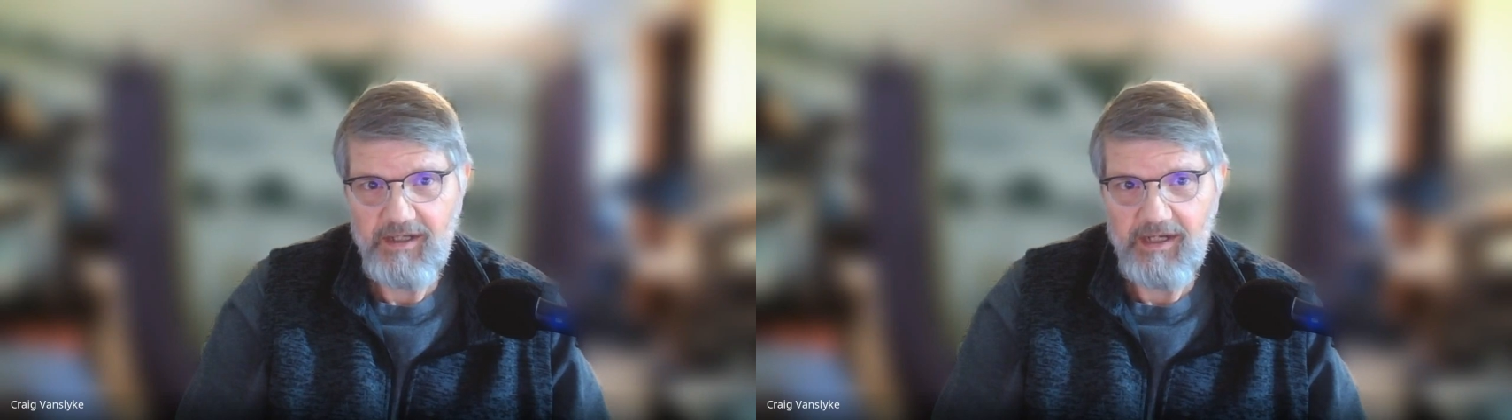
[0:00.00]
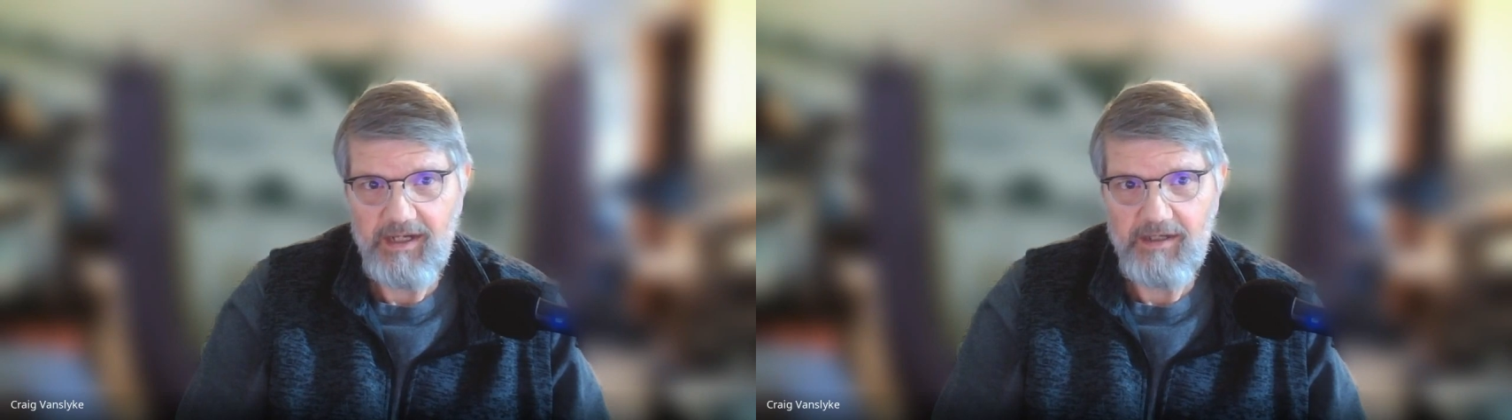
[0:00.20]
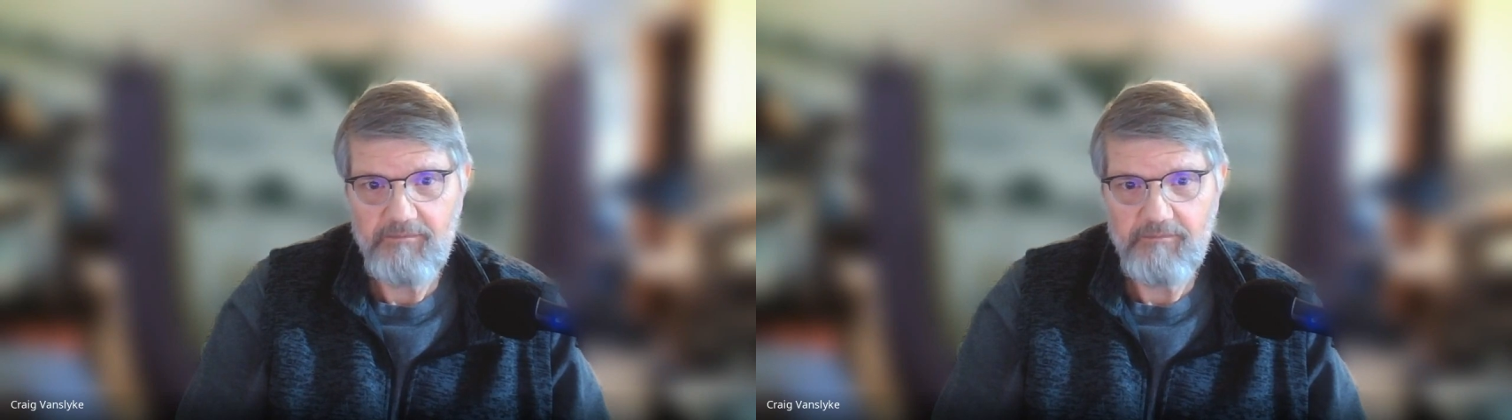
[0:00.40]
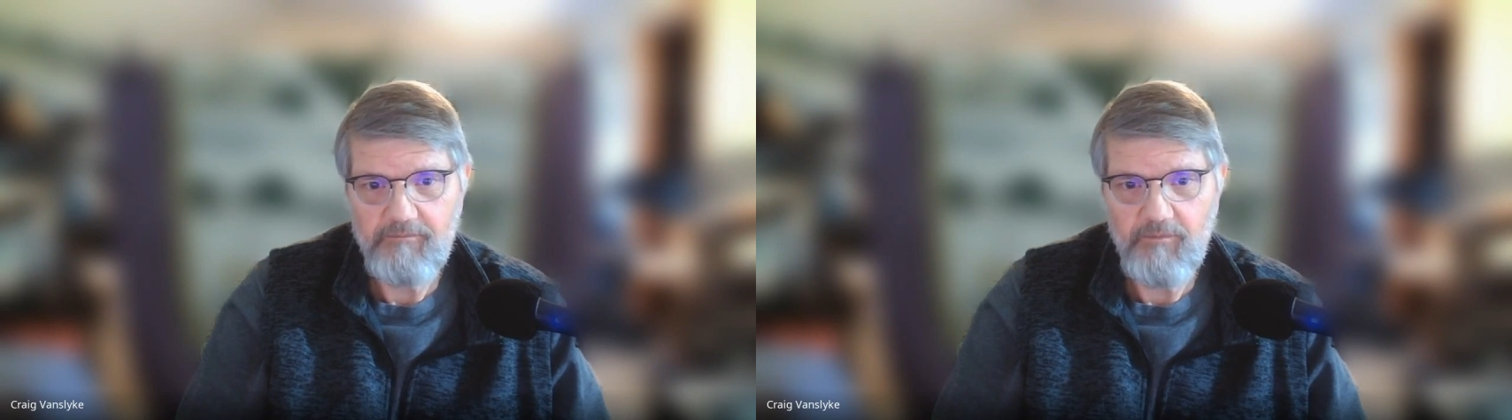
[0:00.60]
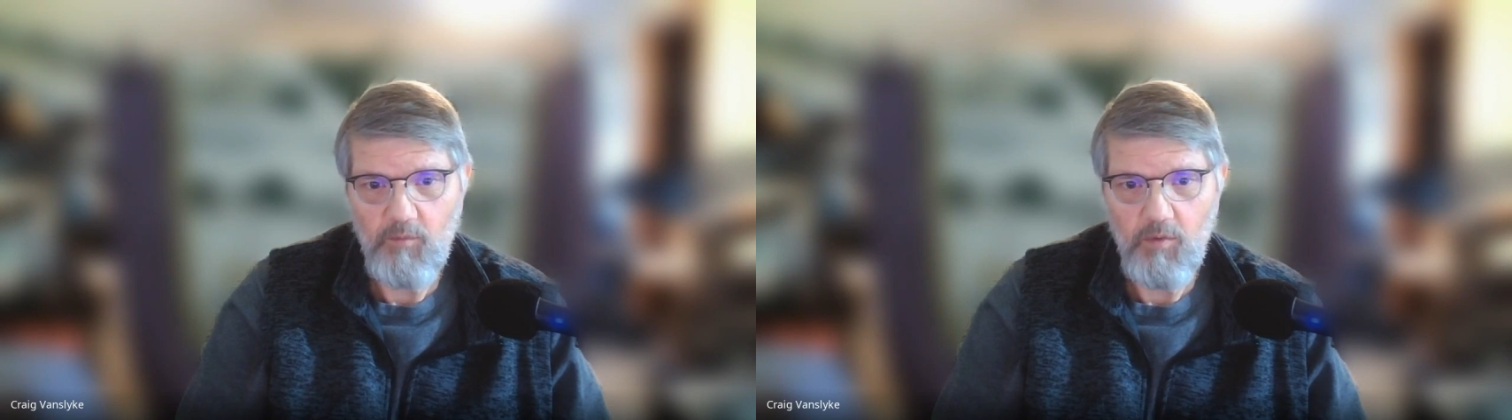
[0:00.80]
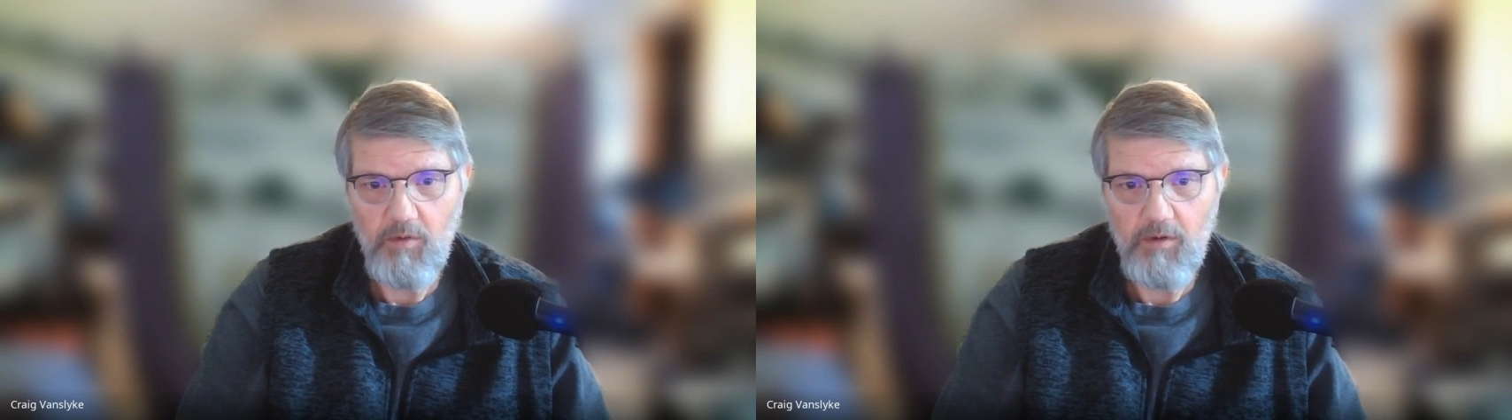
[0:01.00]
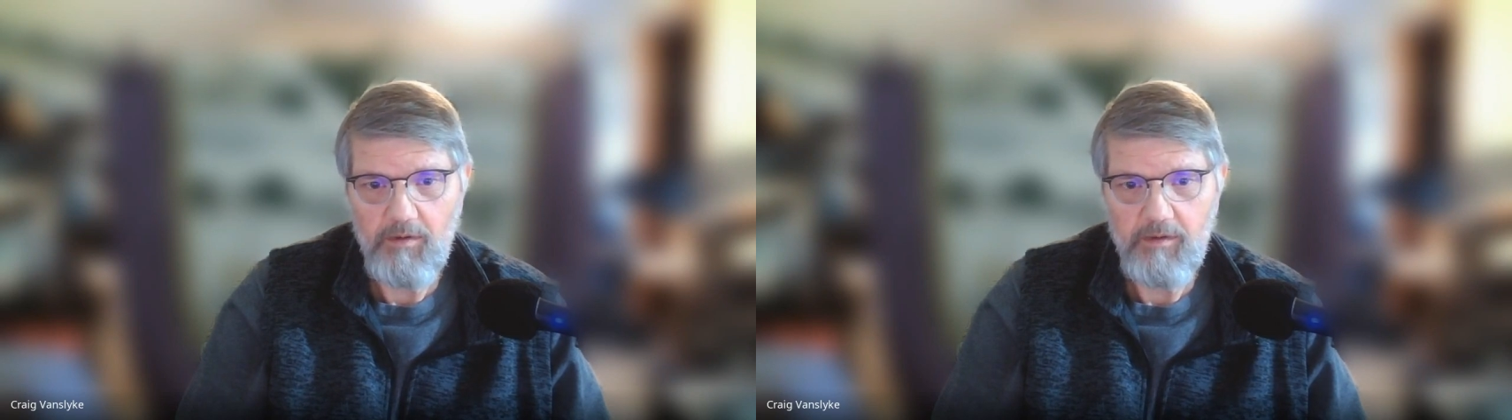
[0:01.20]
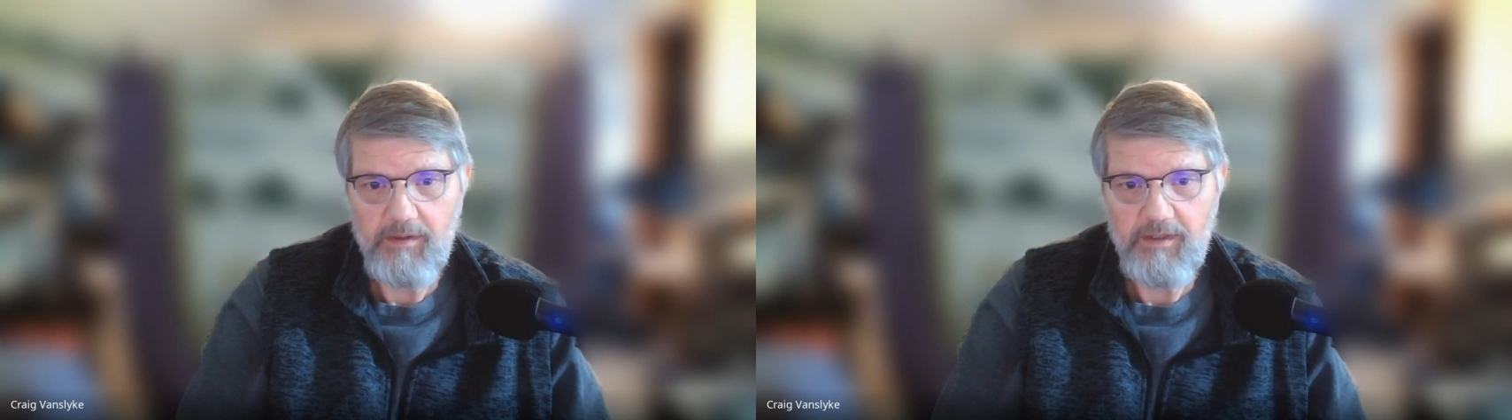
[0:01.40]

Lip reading: and for